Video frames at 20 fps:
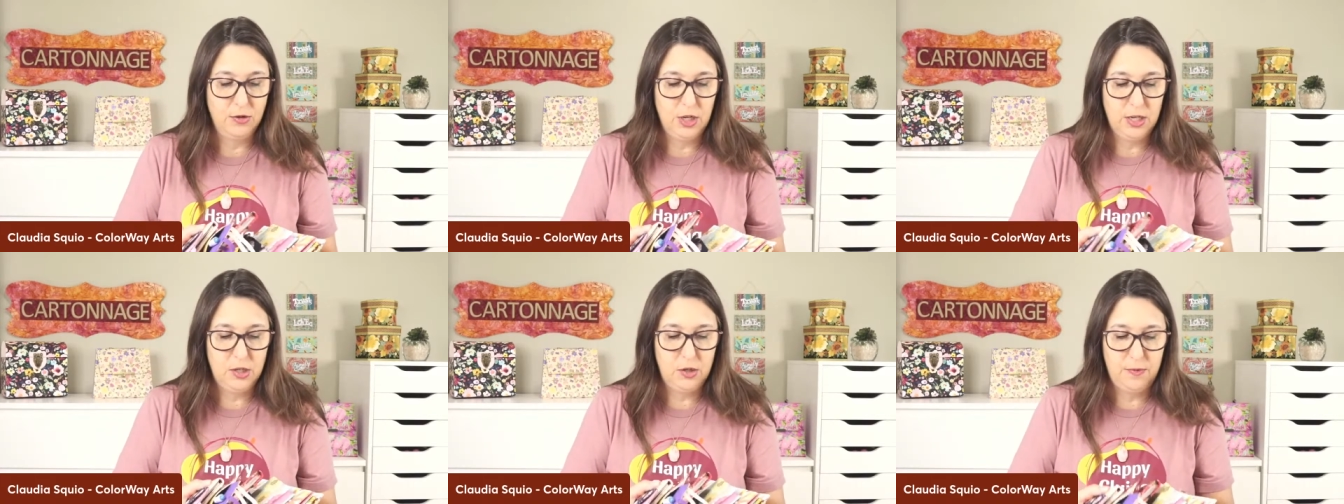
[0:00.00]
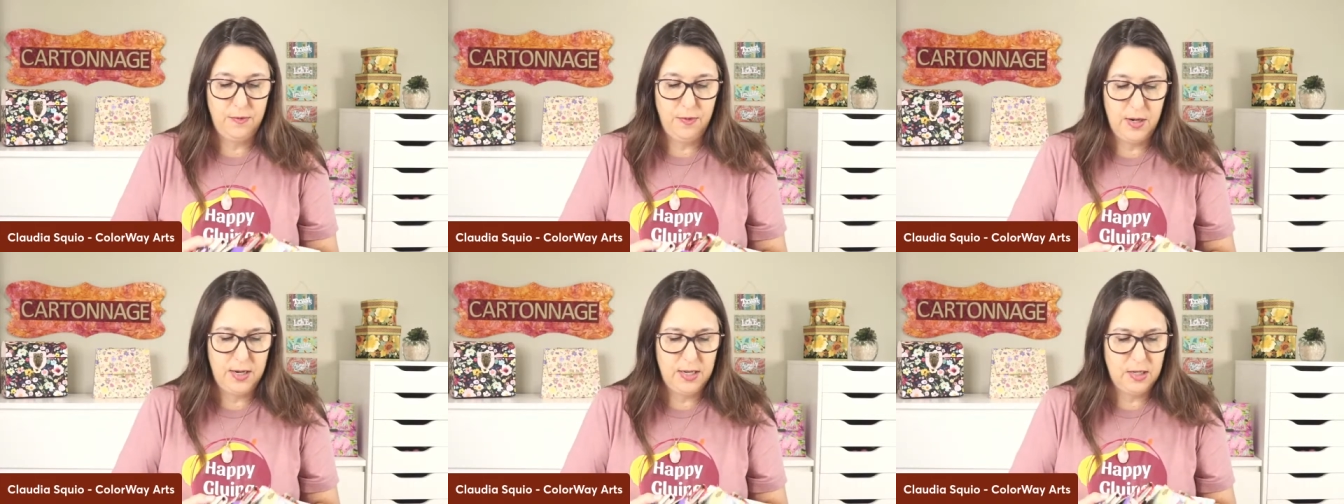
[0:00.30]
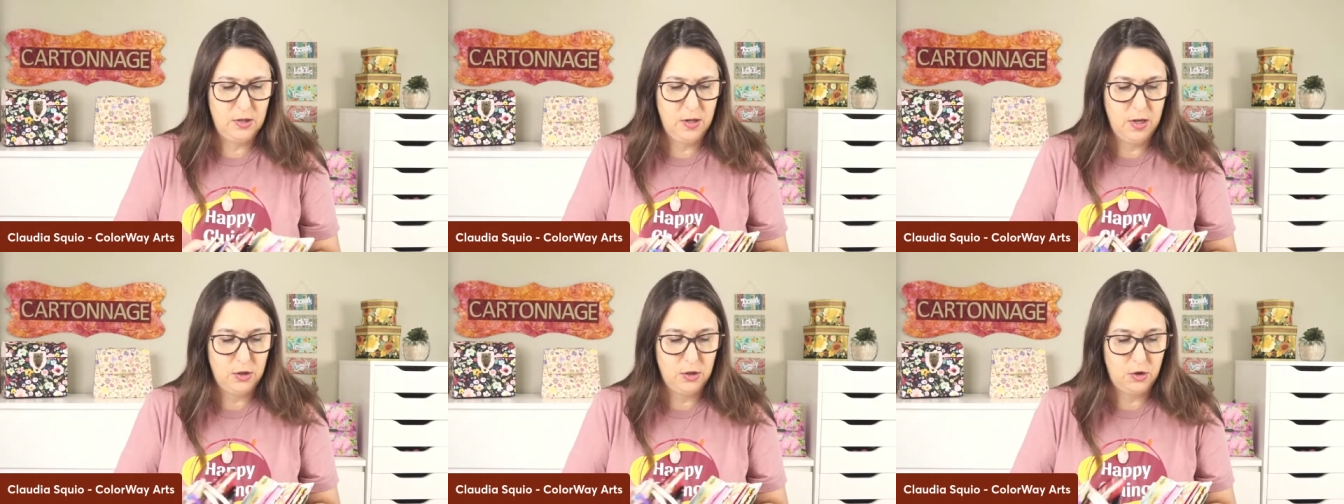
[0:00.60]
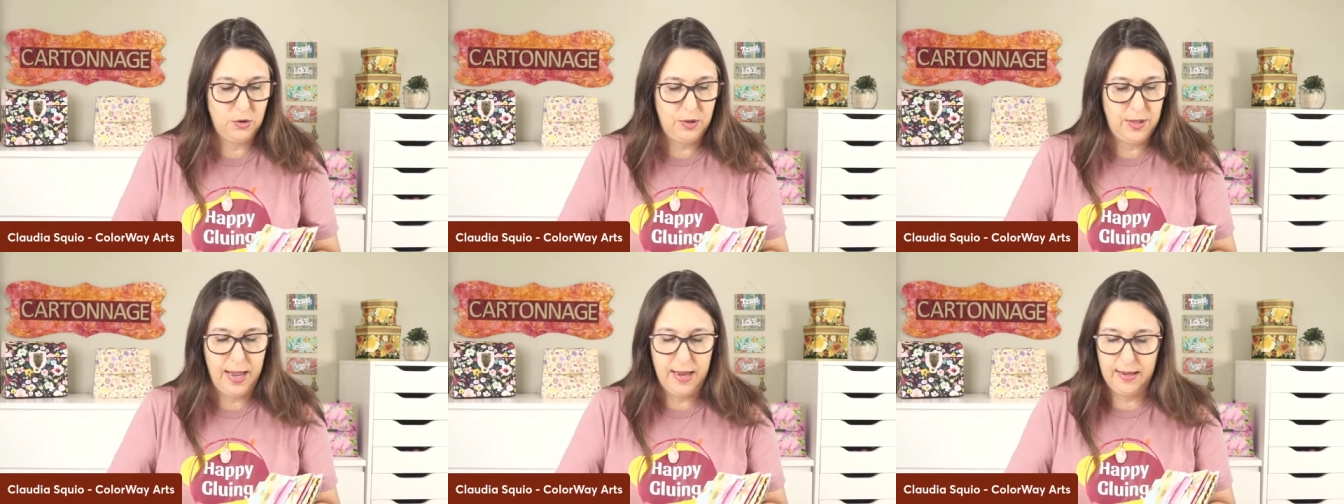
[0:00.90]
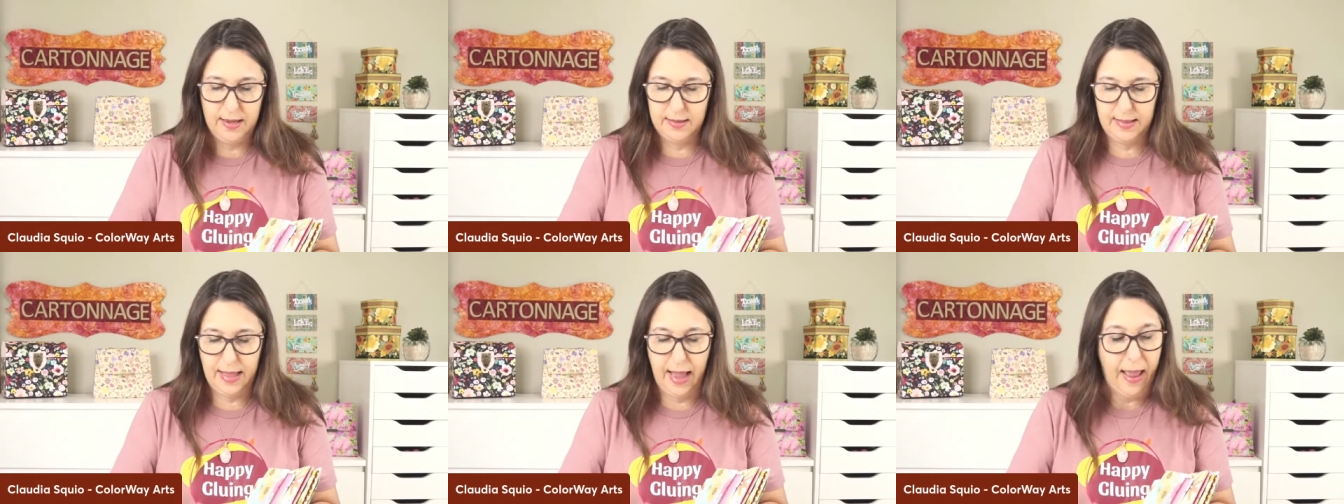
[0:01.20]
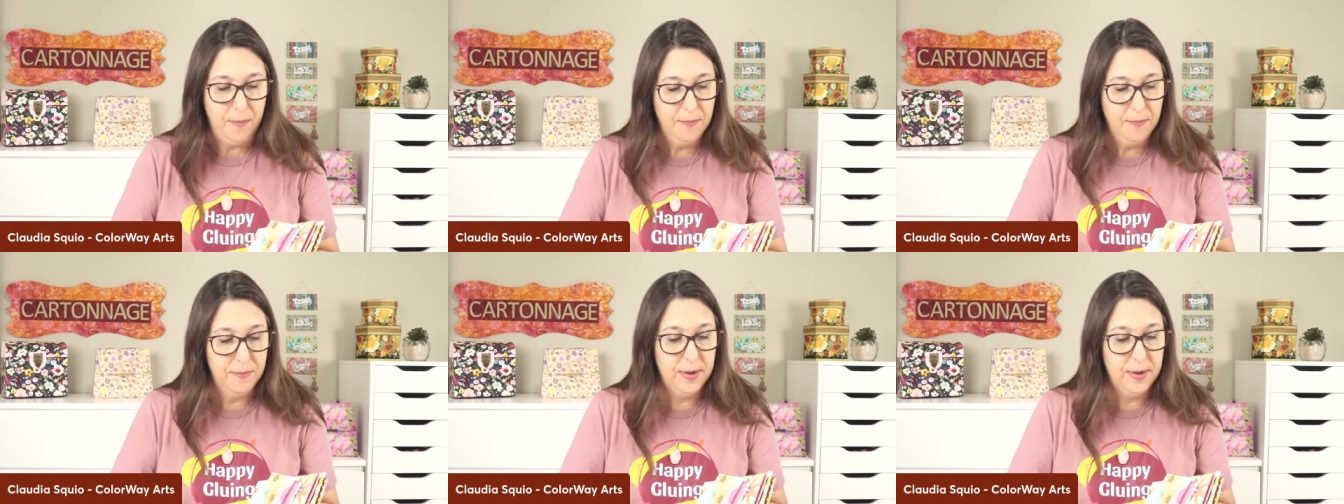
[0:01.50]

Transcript: just for us not to take time.